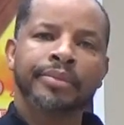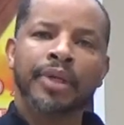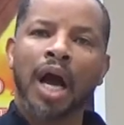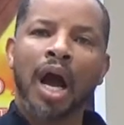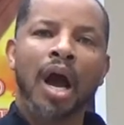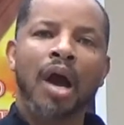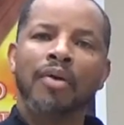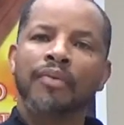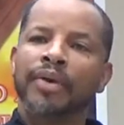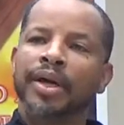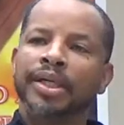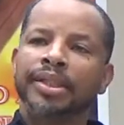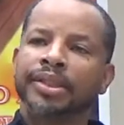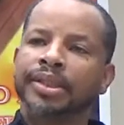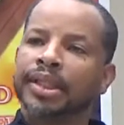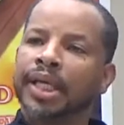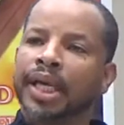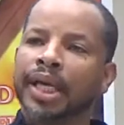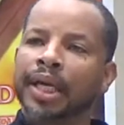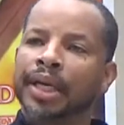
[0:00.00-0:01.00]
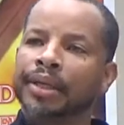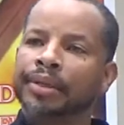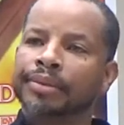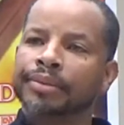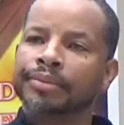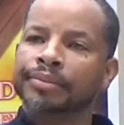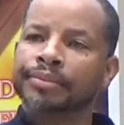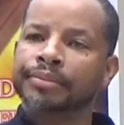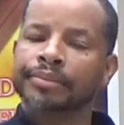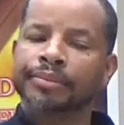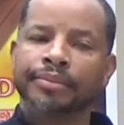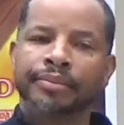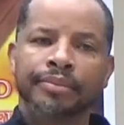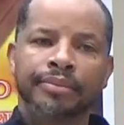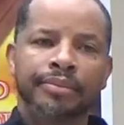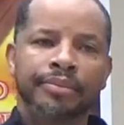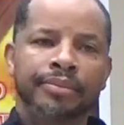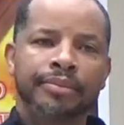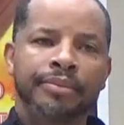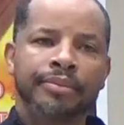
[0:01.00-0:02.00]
already see it. Mm-hmm.